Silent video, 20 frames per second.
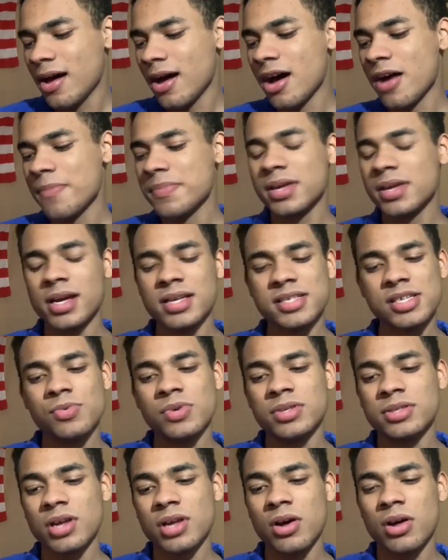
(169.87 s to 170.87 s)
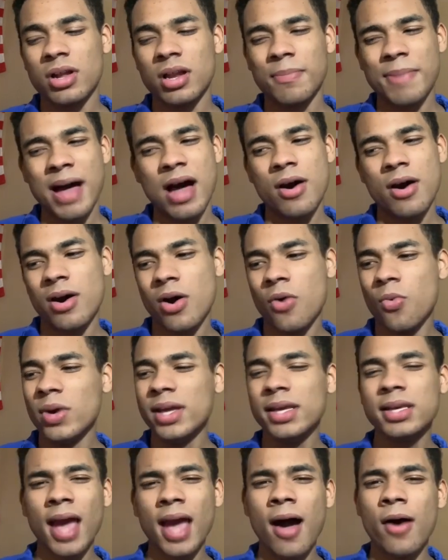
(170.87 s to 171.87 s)
because it was about a
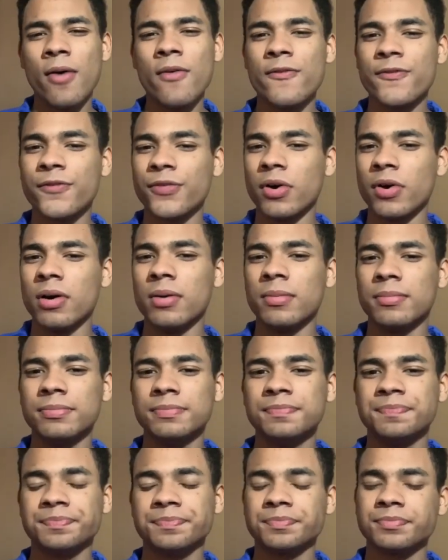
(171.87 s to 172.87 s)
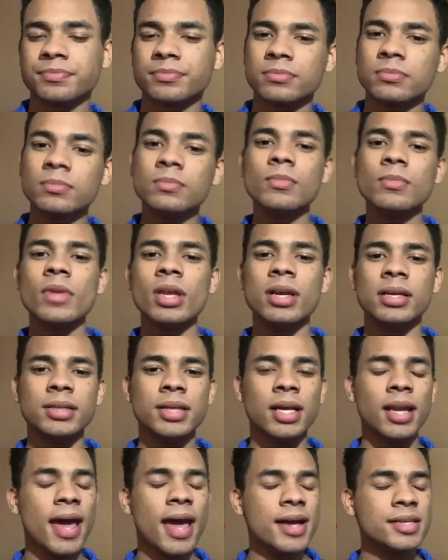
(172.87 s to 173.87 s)
week out from
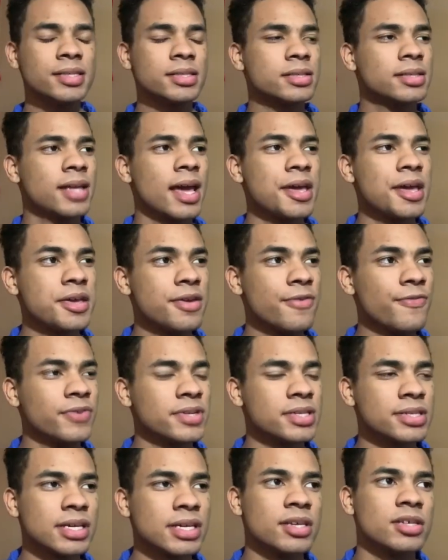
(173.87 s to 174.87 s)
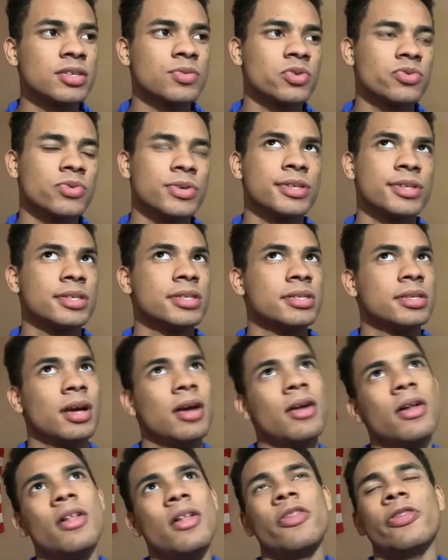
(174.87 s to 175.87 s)
the last day for seniors, which was
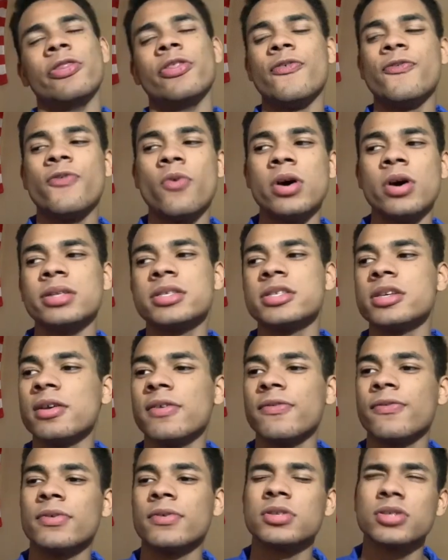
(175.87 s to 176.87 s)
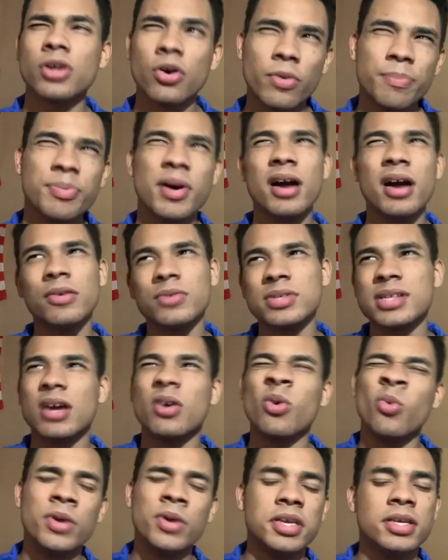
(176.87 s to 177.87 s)
the 14th. So it probably was like
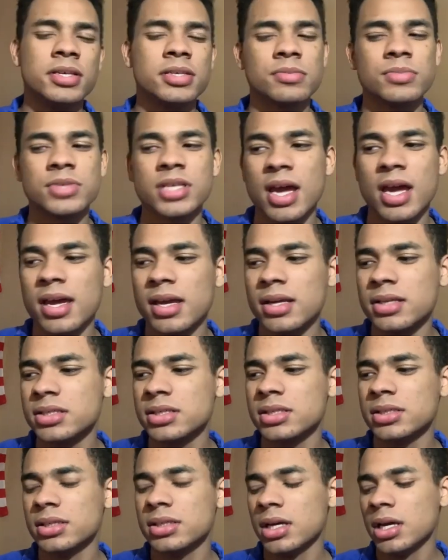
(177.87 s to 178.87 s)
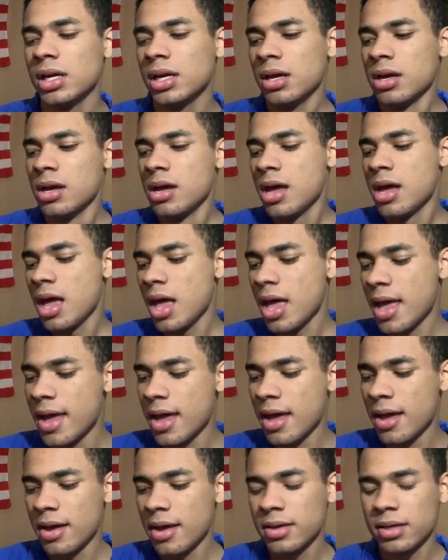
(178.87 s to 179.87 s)
a week and some change.
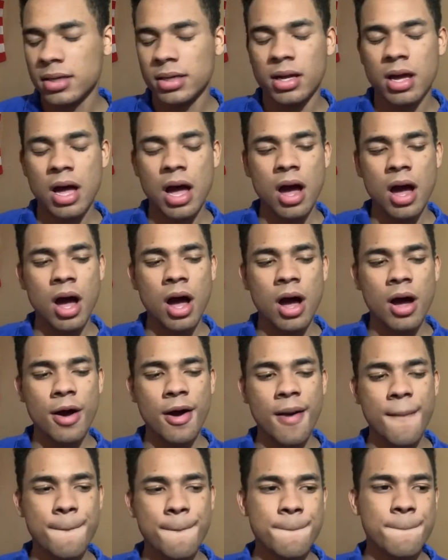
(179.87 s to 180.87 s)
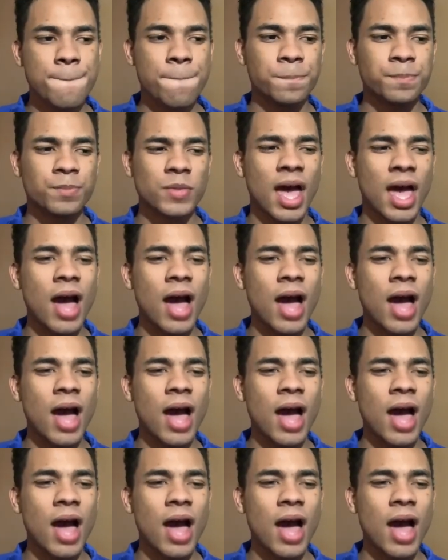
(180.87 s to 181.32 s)
And I